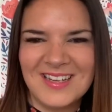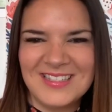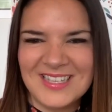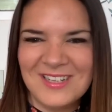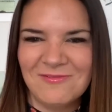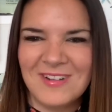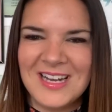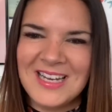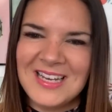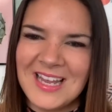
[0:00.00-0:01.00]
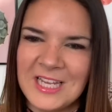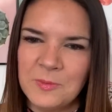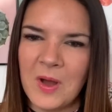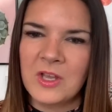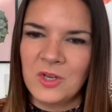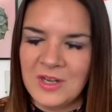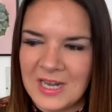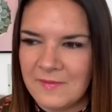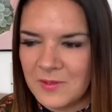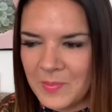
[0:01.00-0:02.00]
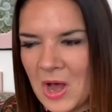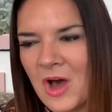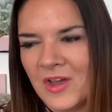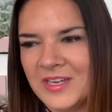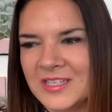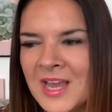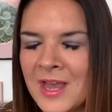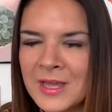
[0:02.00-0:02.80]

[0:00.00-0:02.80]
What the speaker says: I didn't really need, but I couldn't leave them behind.